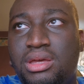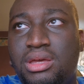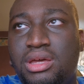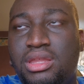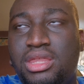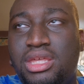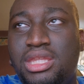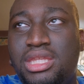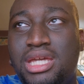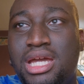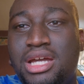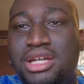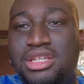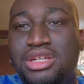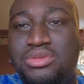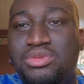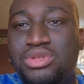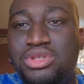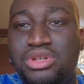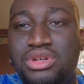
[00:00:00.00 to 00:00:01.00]
I think the
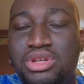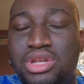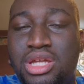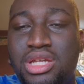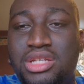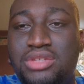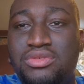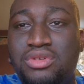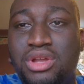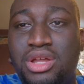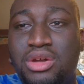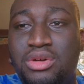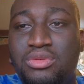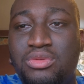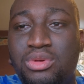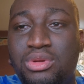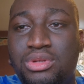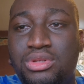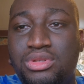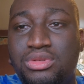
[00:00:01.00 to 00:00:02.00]
acting was good. I just felt like
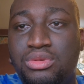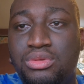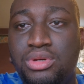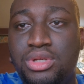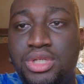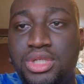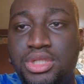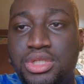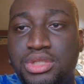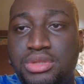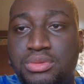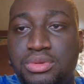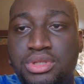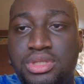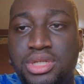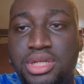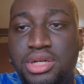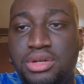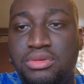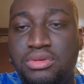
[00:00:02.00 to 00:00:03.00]
overall the story just
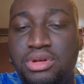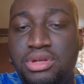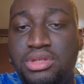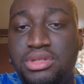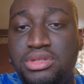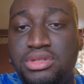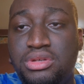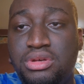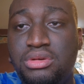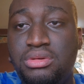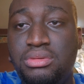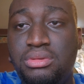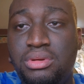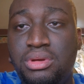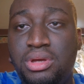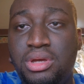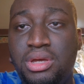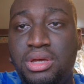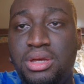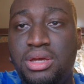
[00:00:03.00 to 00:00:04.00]
wasn't that great. So
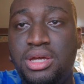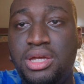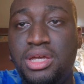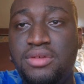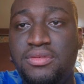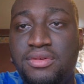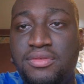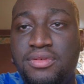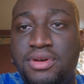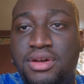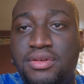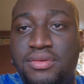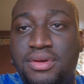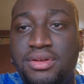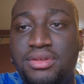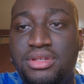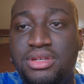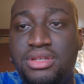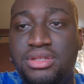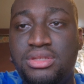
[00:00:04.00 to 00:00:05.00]
I give it five out
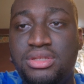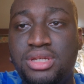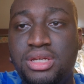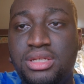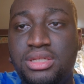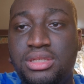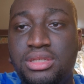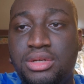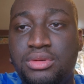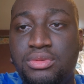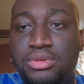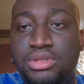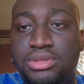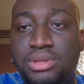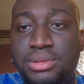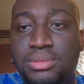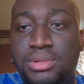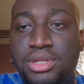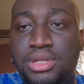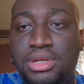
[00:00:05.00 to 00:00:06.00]
of ten, guys. Thanks for watching
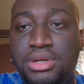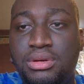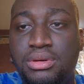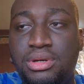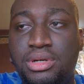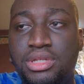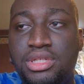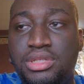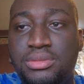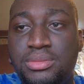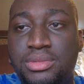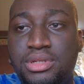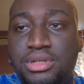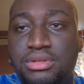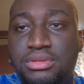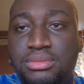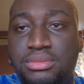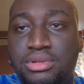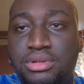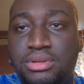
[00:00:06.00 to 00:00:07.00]
my video. I'll see you
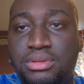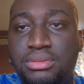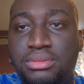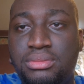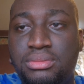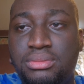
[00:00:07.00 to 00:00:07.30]
next time. Bye.